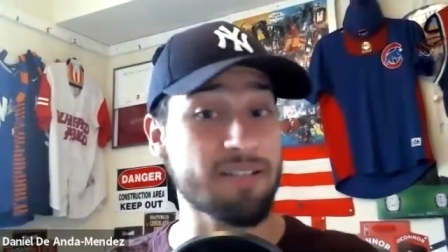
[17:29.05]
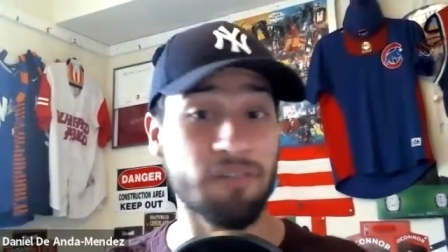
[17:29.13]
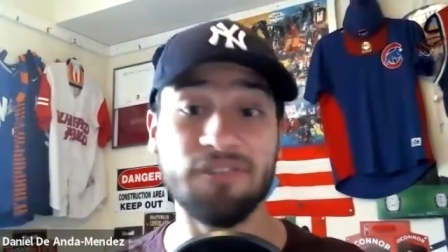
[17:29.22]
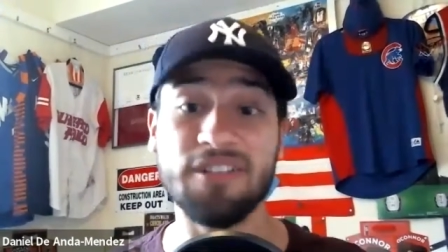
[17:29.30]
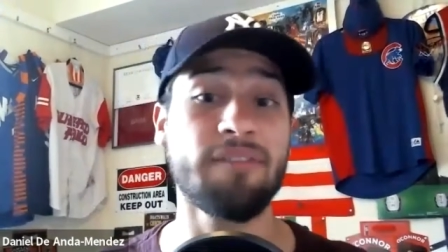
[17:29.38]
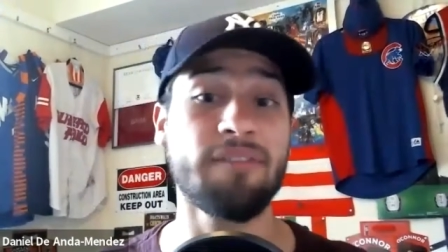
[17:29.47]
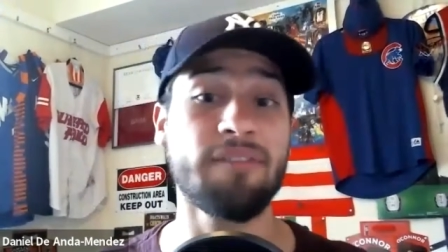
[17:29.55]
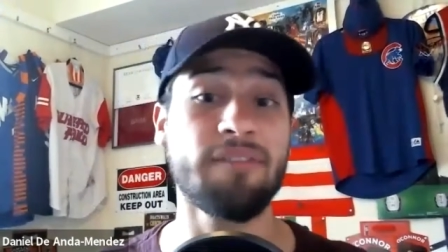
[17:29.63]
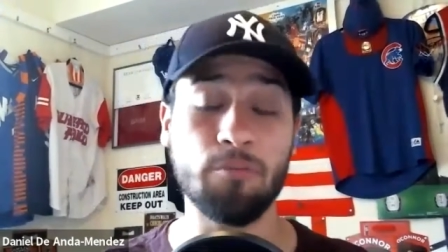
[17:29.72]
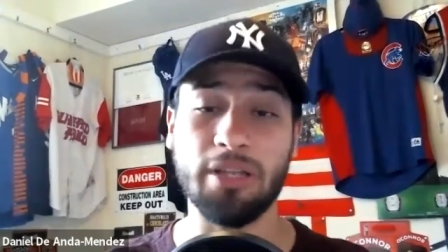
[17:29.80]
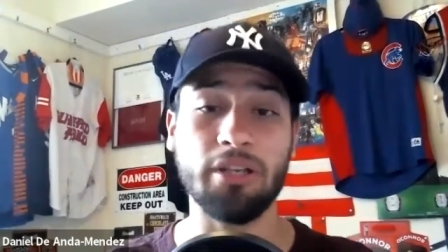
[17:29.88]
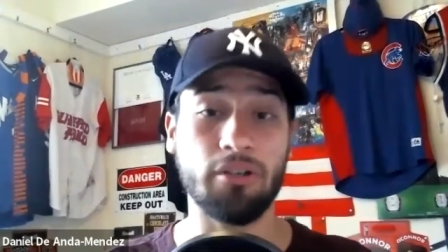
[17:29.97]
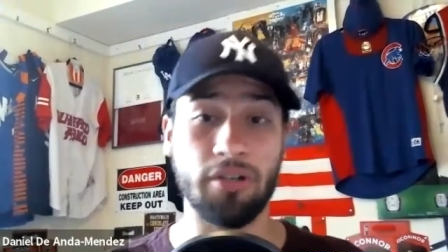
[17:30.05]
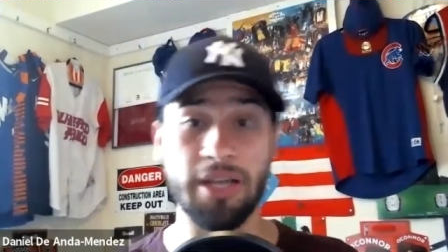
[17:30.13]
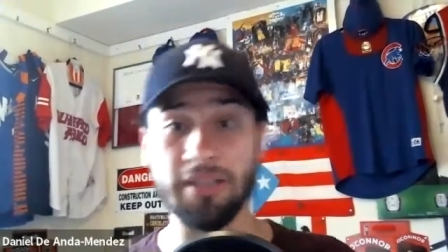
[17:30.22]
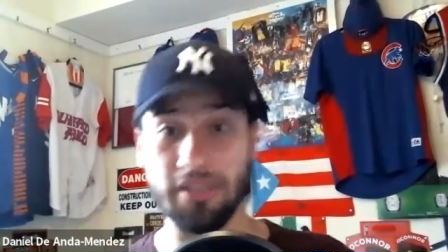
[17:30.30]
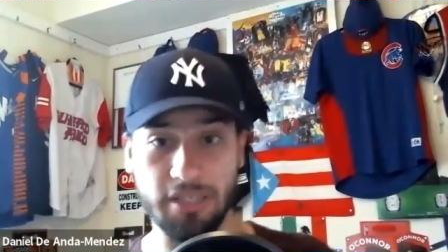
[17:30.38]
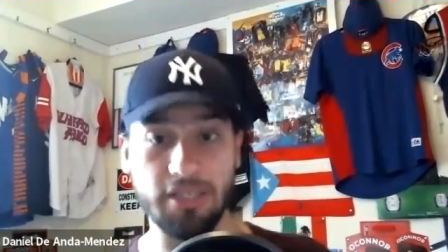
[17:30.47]
He's a 5-tool player,
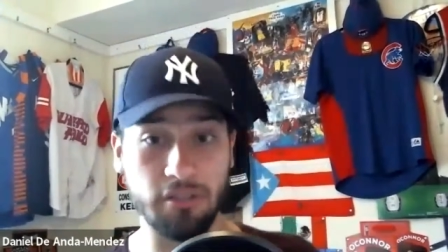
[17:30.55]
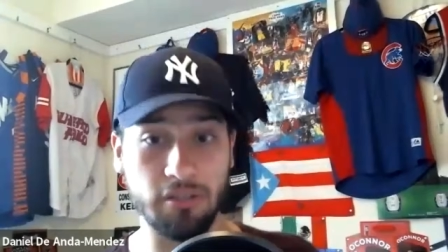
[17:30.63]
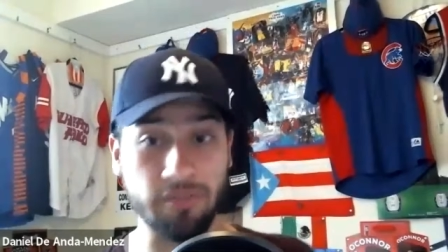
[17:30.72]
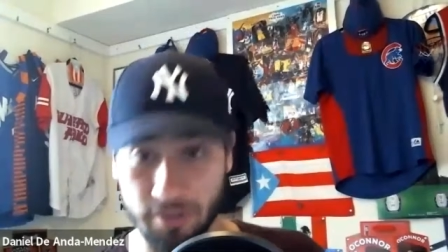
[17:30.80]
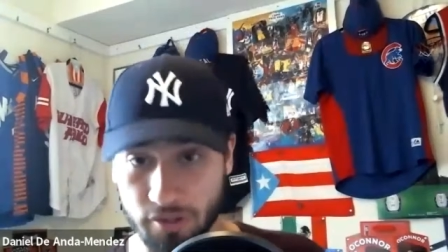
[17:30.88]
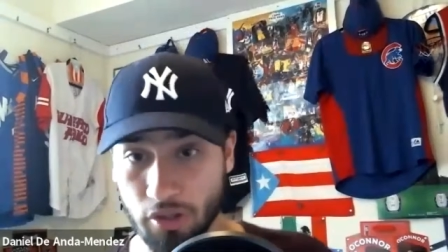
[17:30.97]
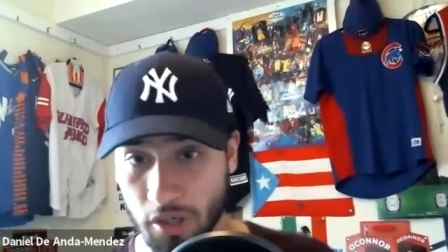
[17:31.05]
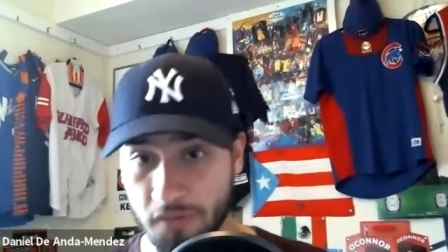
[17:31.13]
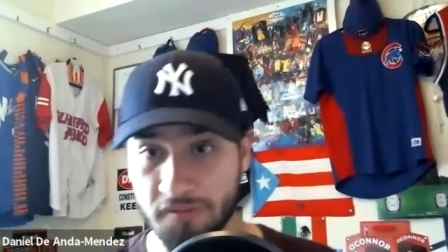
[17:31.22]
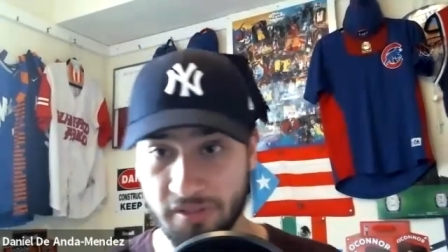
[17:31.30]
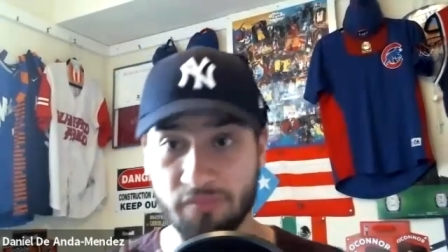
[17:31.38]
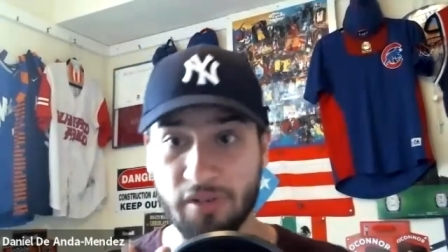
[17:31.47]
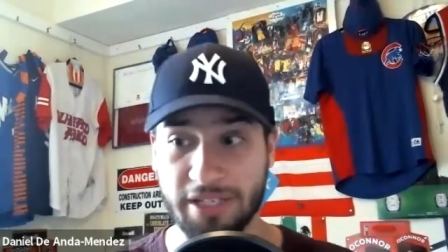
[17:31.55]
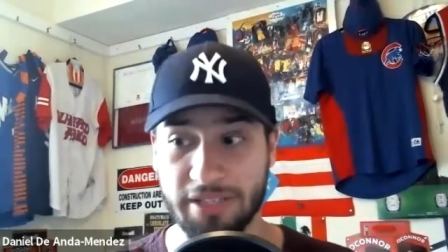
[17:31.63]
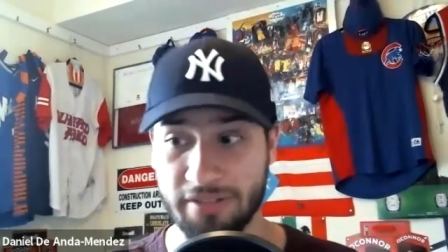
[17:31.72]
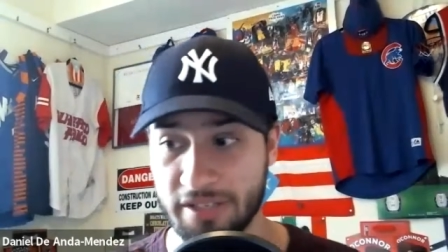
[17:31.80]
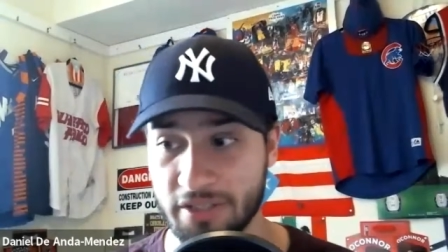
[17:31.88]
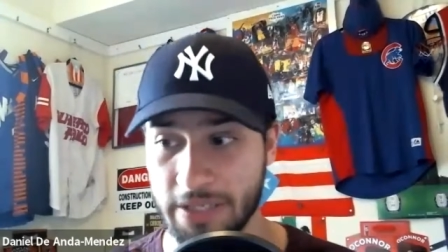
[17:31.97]
and he deserves the
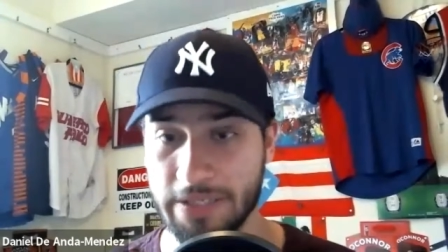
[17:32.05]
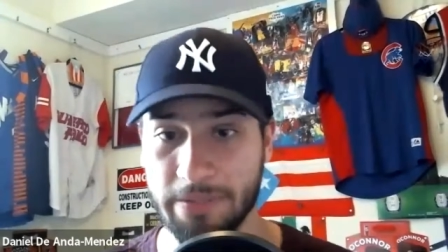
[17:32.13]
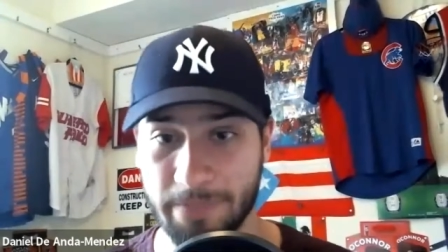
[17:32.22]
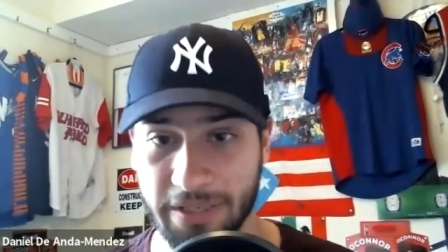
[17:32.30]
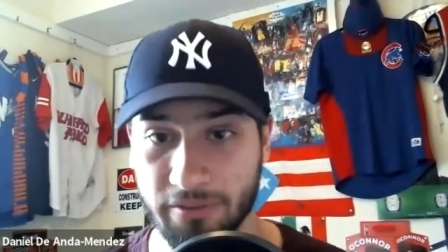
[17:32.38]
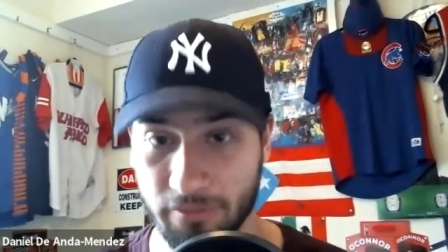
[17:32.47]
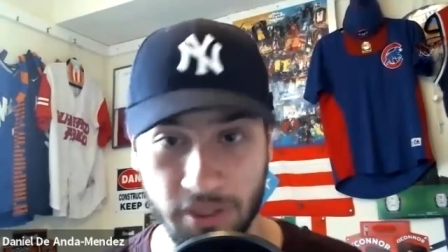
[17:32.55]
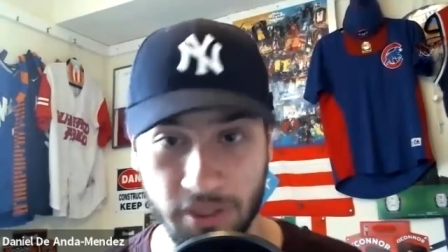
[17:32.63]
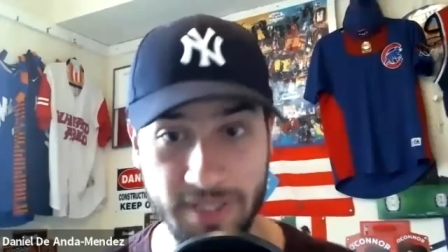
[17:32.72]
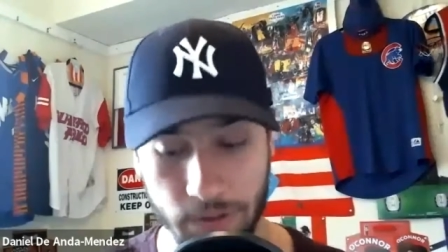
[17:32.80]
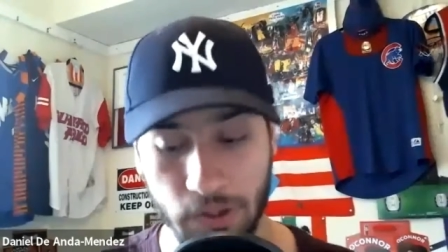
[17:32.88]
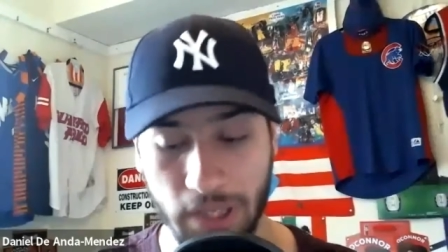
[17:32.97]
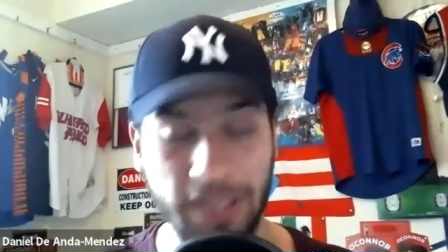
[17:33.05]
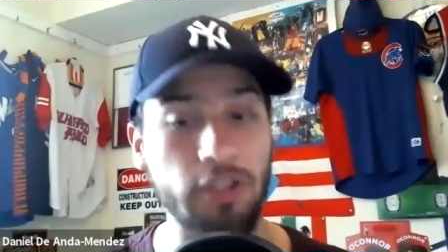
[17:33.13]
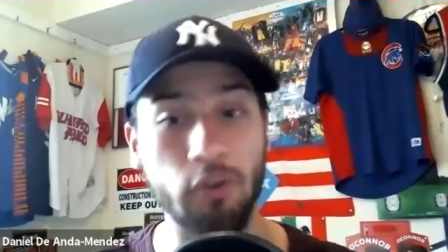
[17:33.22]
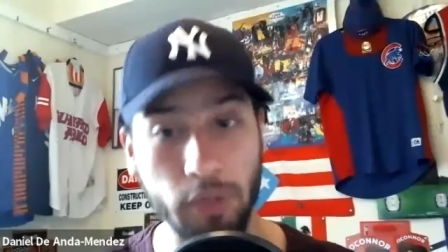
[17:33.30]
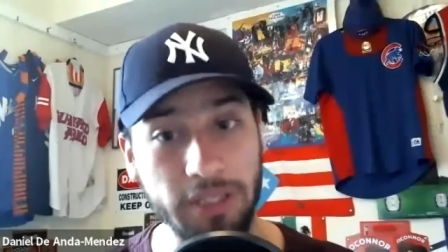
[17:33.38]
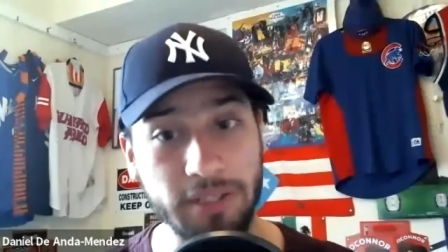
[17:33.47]
recognition to be considered like the
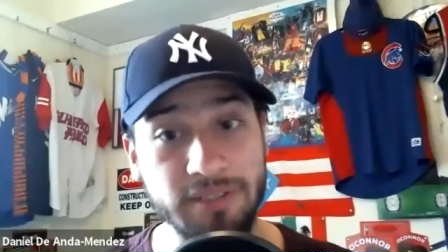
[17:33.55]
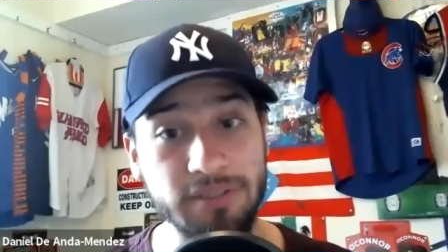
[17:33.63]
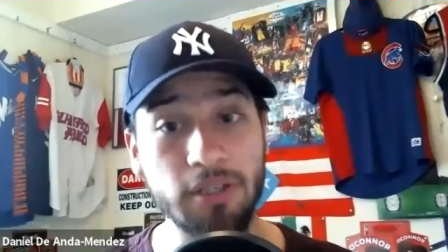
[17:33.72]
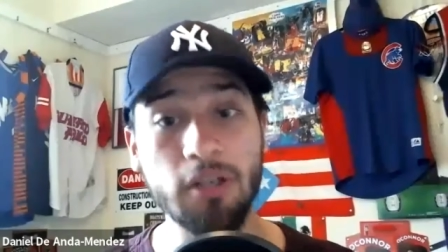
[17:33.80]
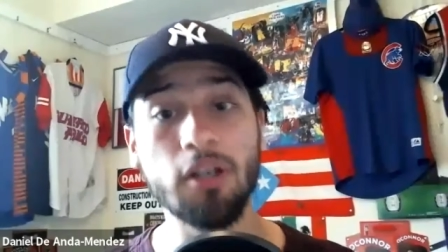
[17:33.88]
greatest.